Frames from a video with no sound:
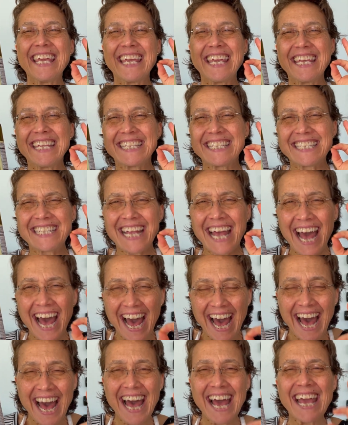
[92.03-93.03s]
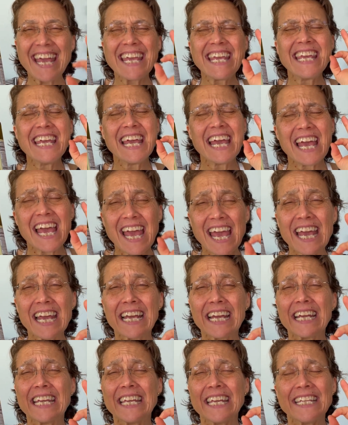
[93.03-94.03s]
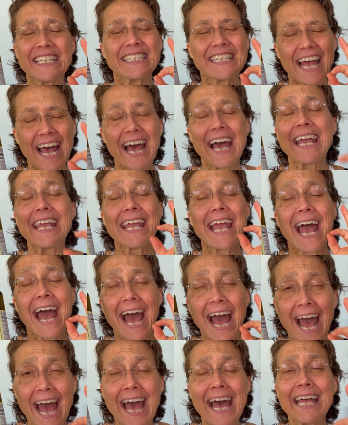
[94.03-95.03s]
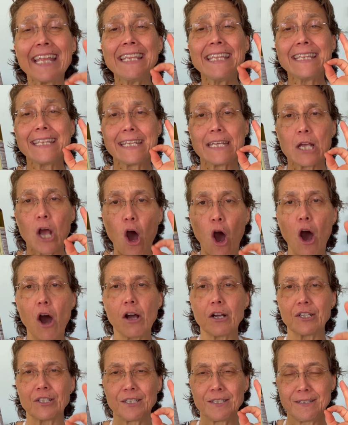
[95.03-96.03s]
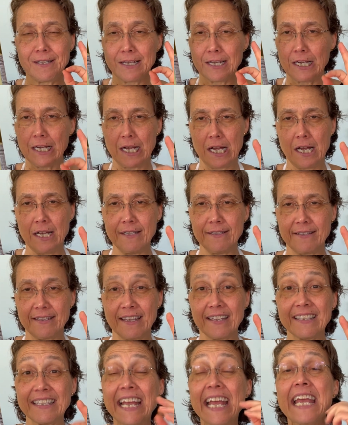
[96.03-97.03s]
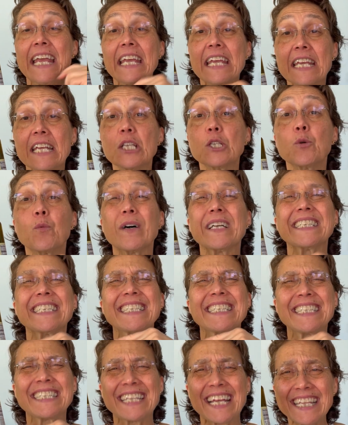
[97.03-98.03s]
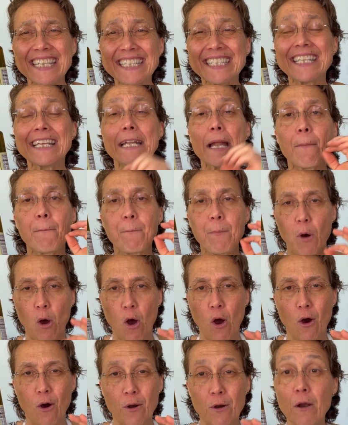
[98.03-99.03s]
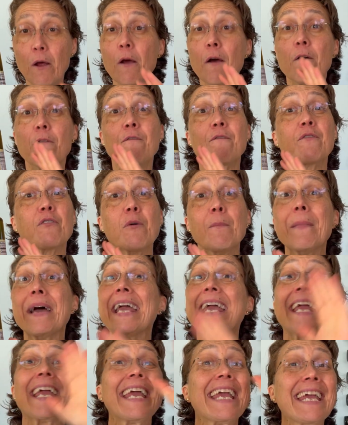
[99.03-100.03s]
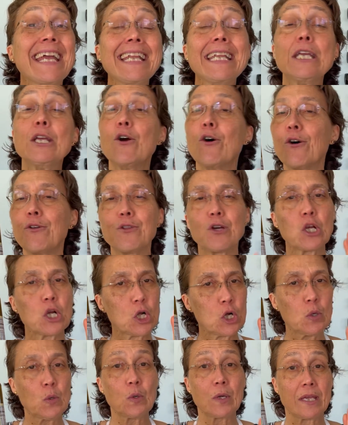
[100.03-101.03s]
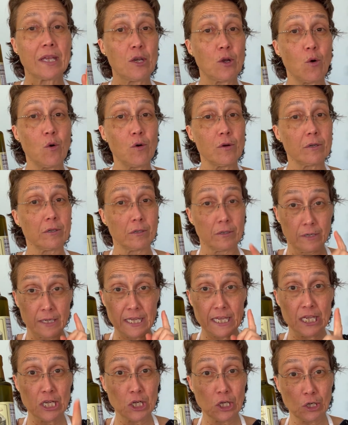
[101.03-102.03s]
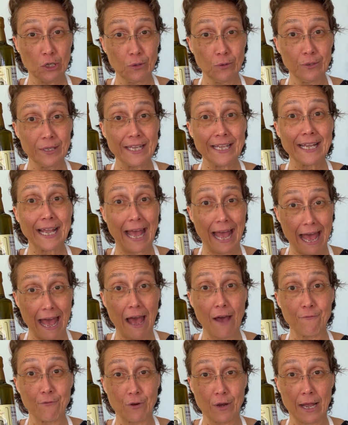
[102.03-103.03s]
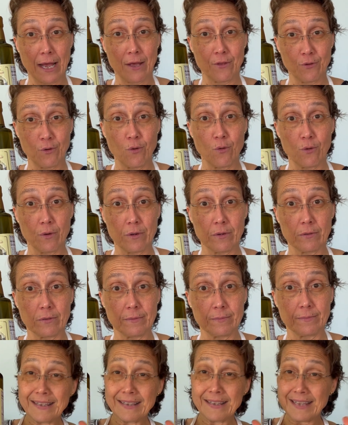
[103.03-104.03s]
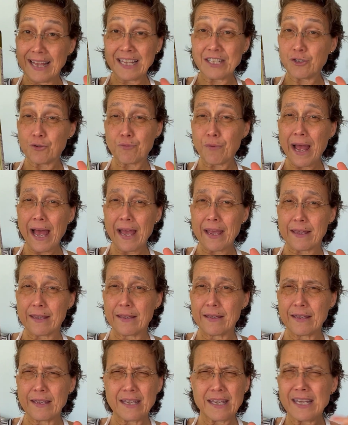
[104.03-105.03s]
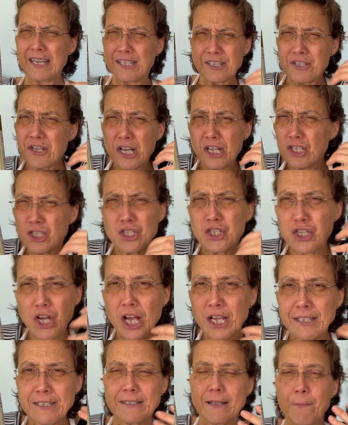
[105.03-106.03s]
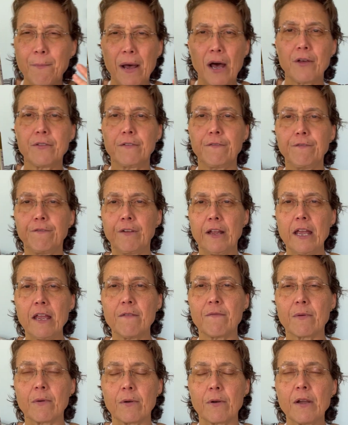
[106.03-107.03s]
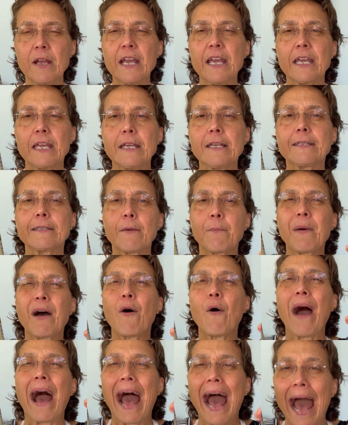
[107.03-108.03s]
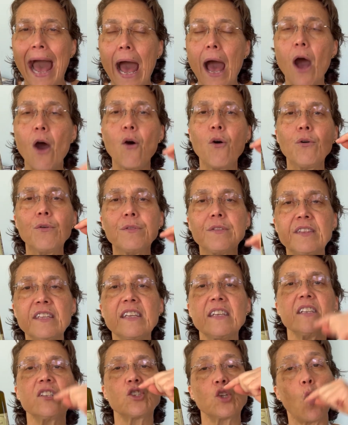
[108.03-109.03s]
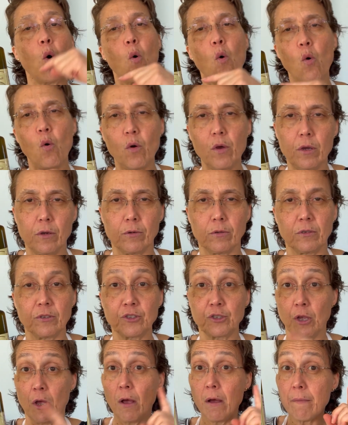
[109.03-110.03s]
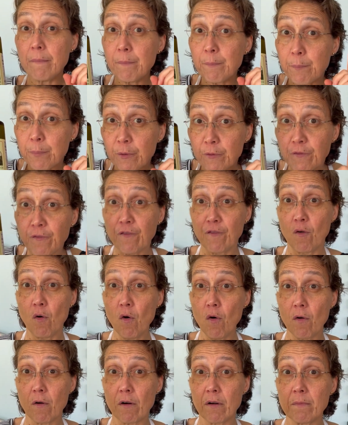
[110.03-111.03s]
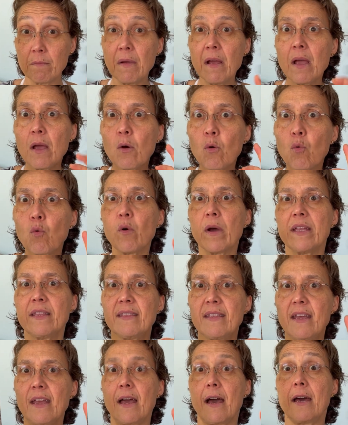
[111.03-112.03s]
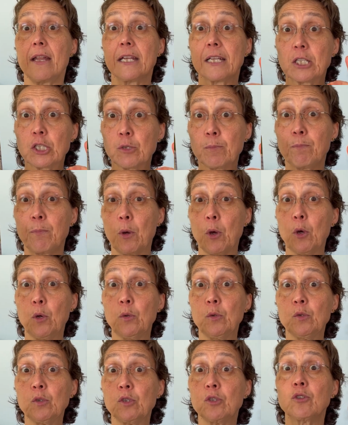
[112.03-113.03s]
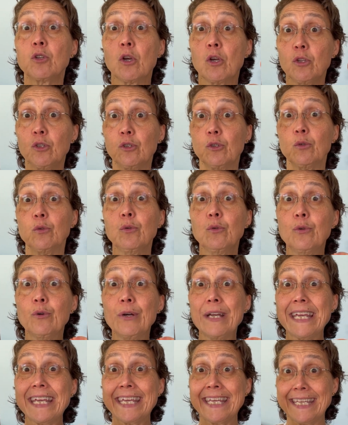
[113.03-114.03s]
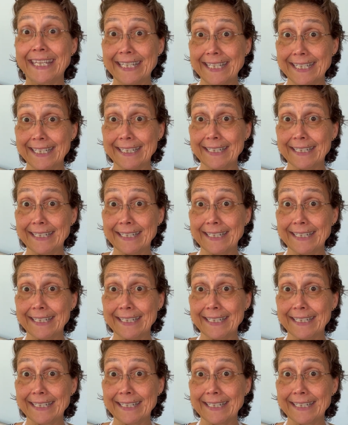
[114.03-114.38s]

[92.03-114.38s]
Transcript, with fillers: its high, eh, its high antioxidant content is what sets it apart from any other cooking oil, including avocado oil. That's right. It's not just about the flavor, it's about how these oils perform when they are exposed to heat.